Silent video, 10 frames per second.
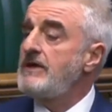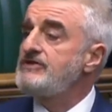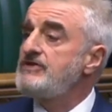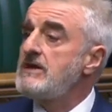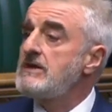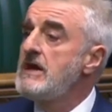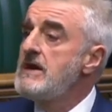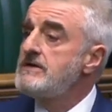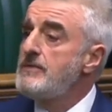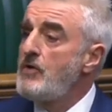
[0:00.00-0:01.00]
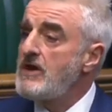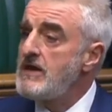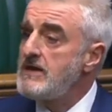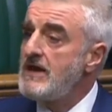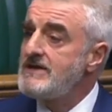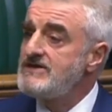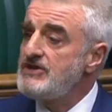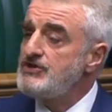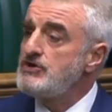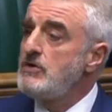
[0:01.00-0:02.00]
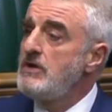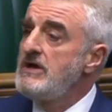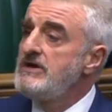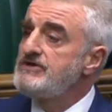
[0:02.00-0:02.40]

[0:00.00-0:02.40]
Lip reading: I seek to bring in additional